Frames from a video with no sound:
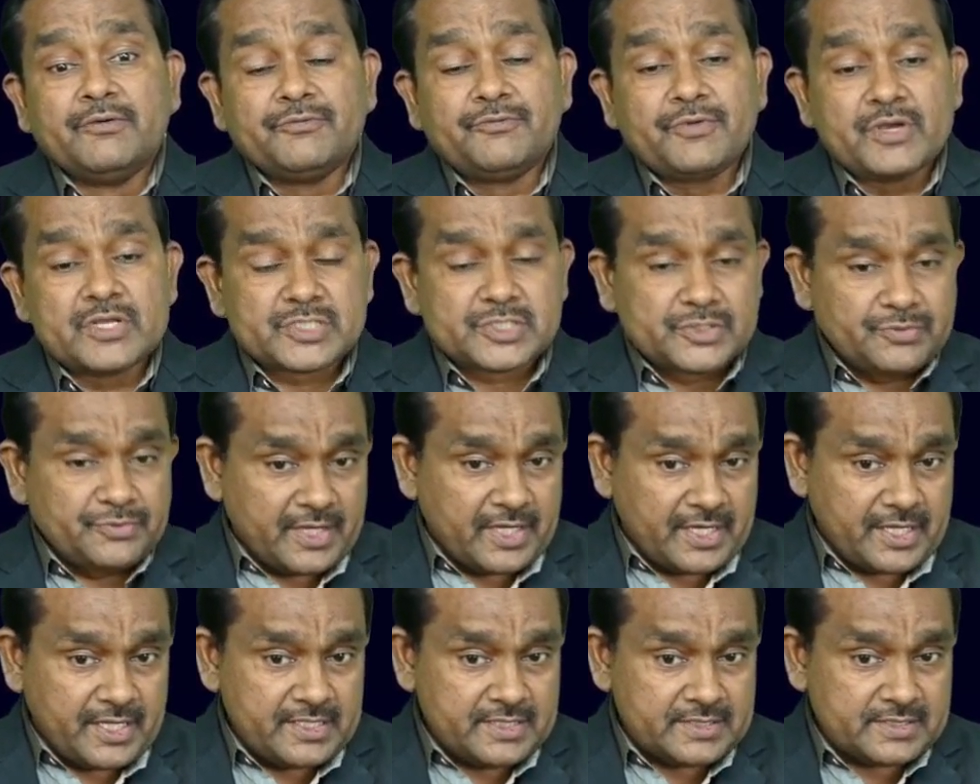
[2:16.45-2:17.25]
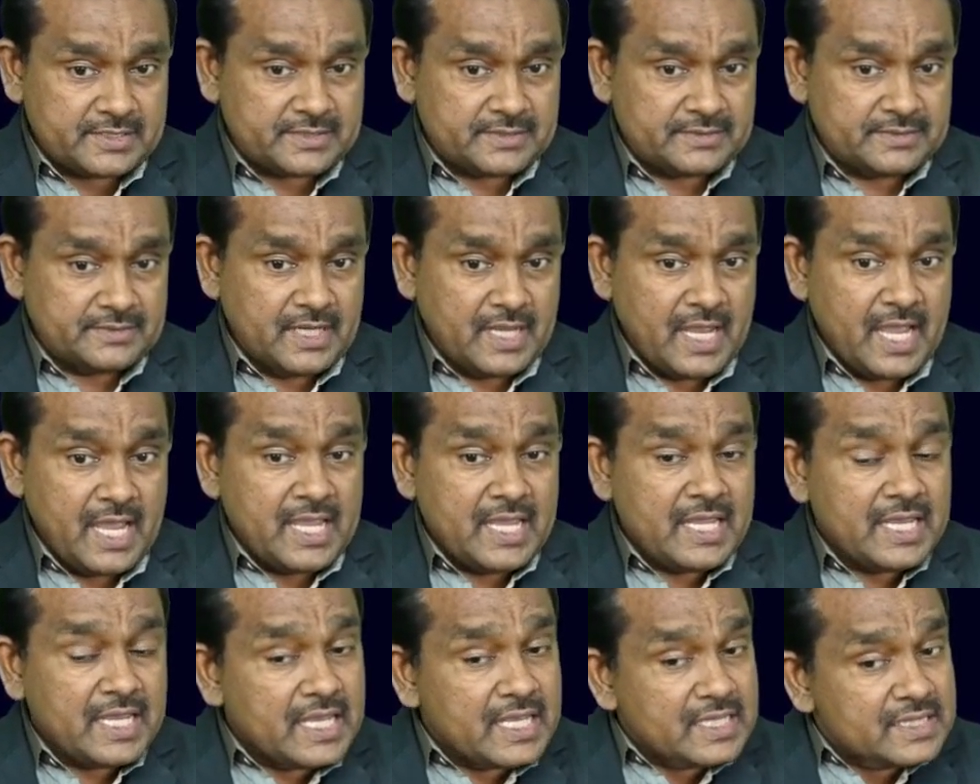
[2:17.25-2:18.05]
First one is,
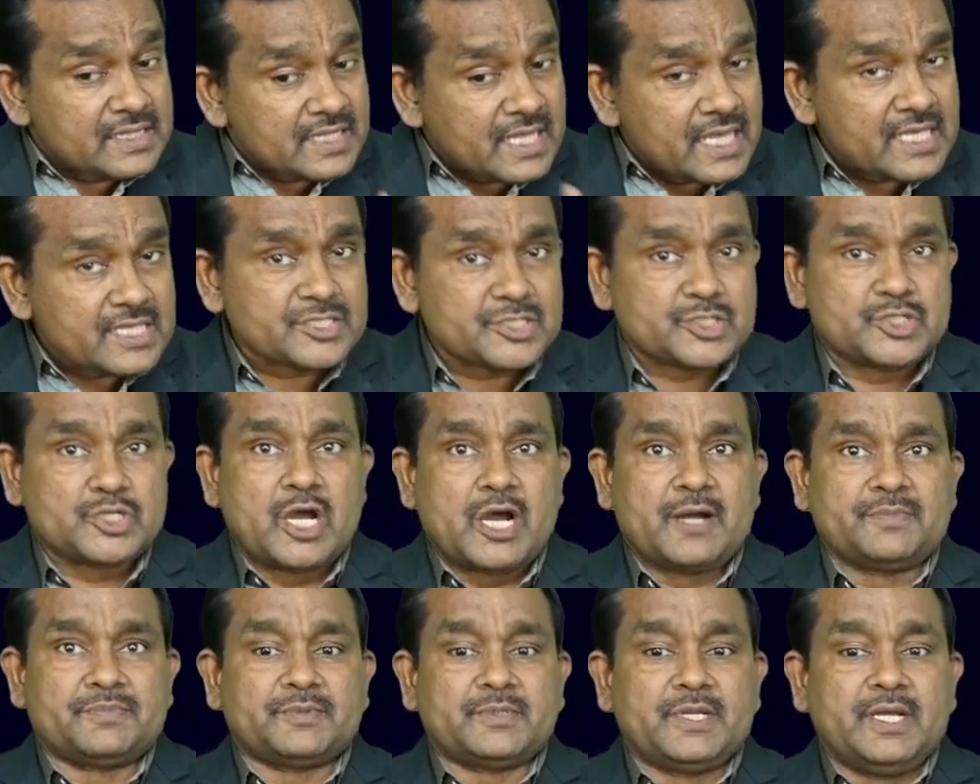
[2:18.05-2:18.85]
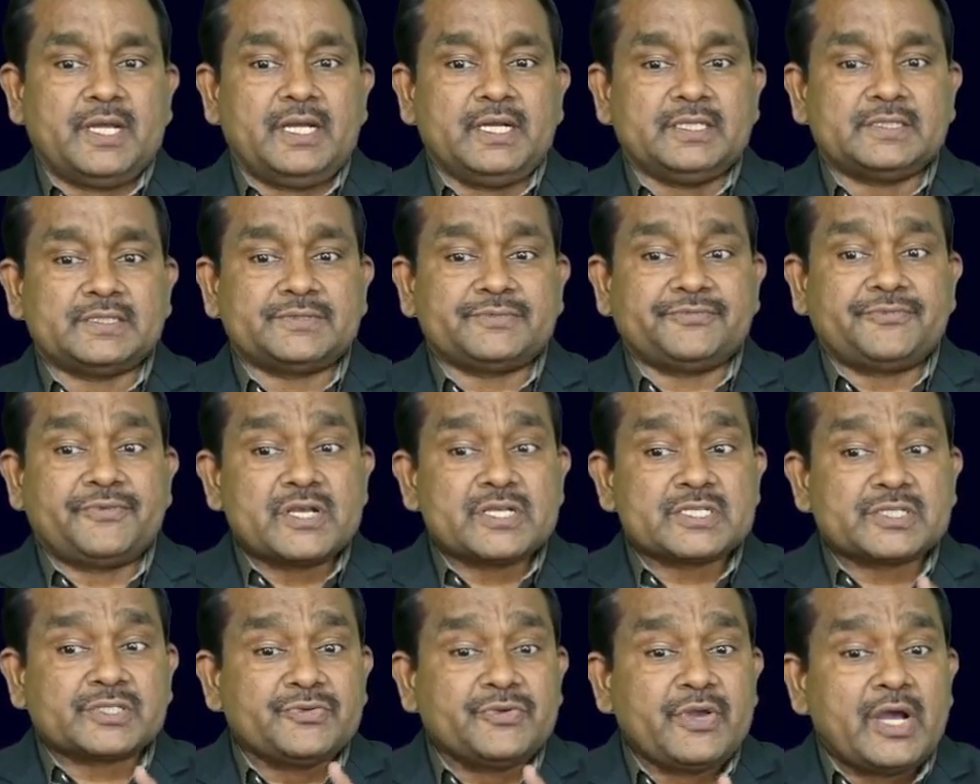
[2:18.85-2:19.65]
in these chapters,
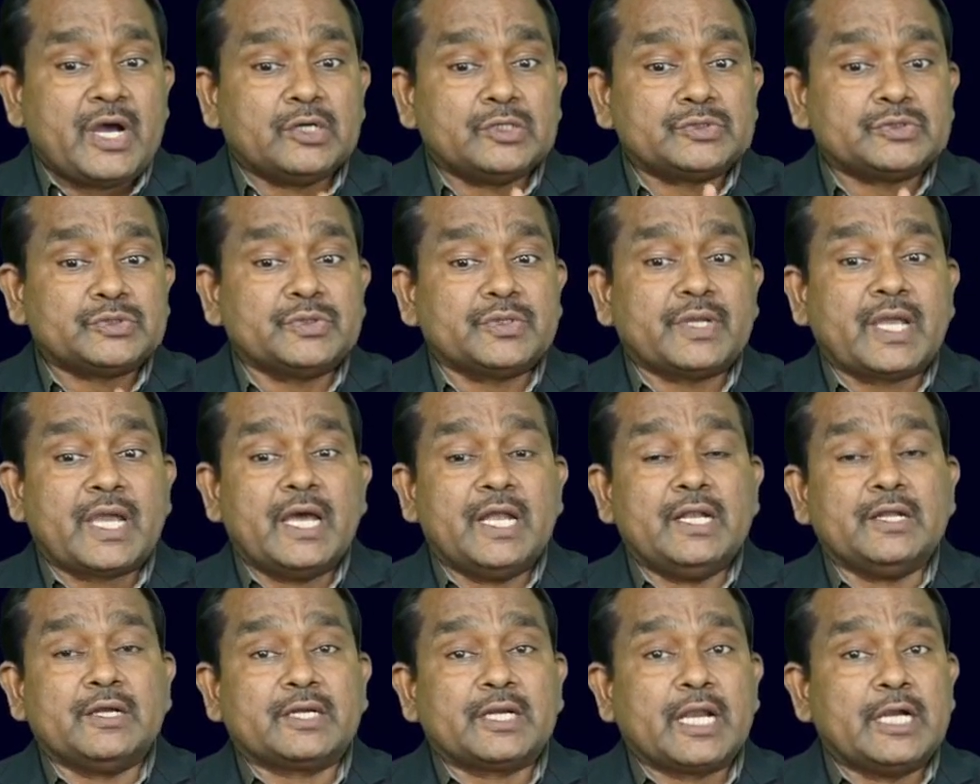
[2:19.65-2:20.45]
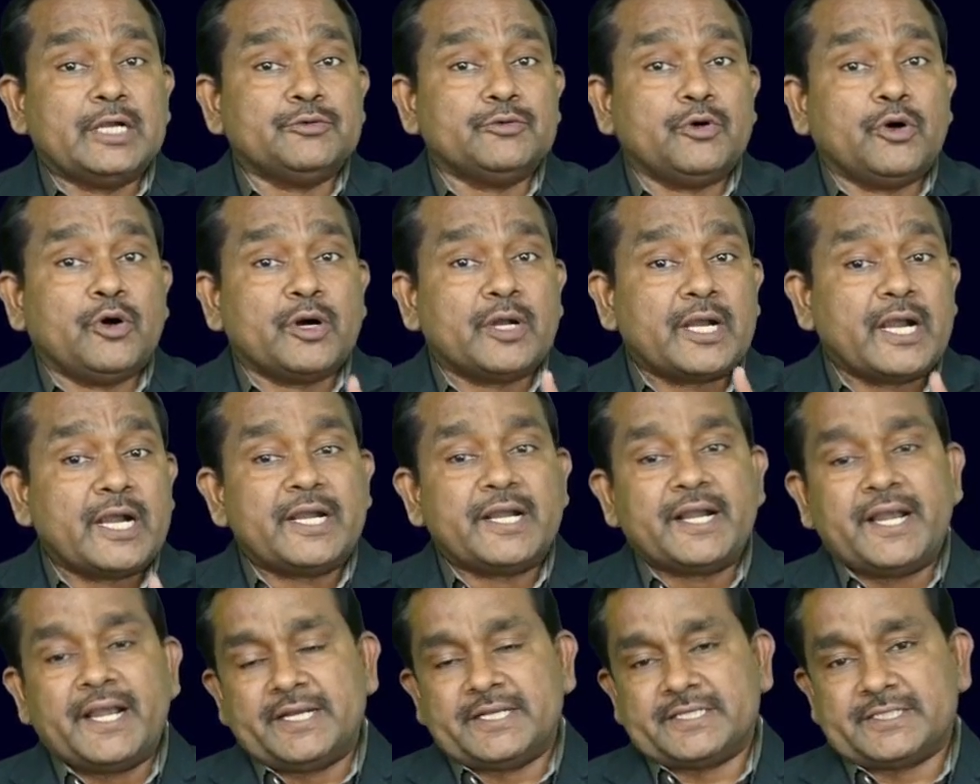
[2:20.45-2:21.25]
first we have to calculate
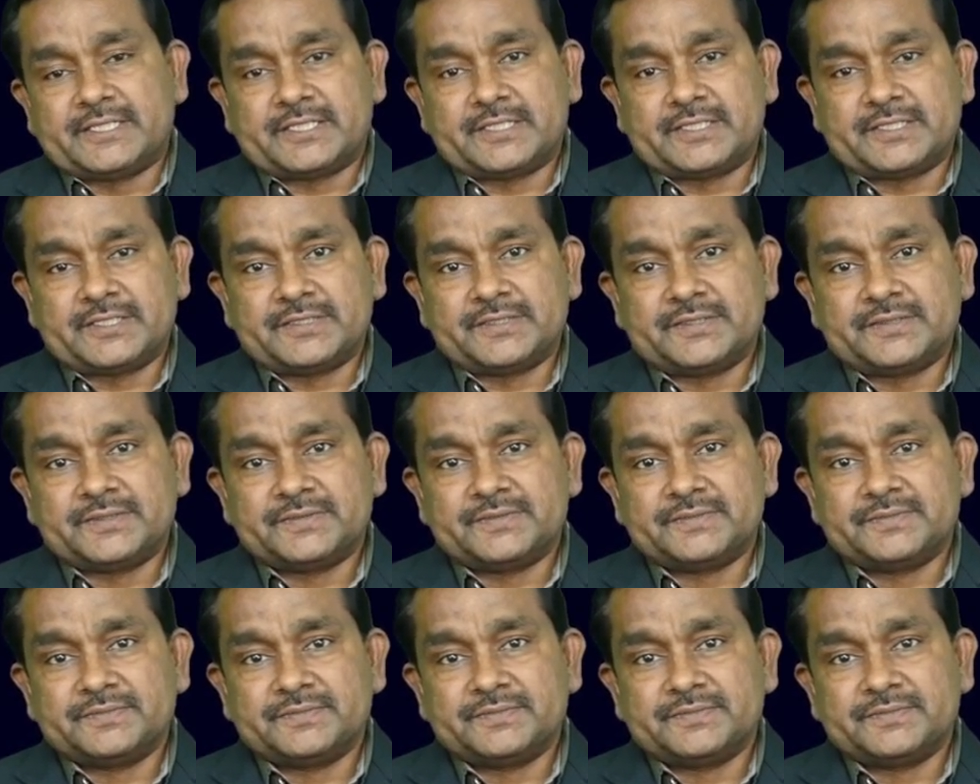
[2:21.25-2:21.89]
overhead rates.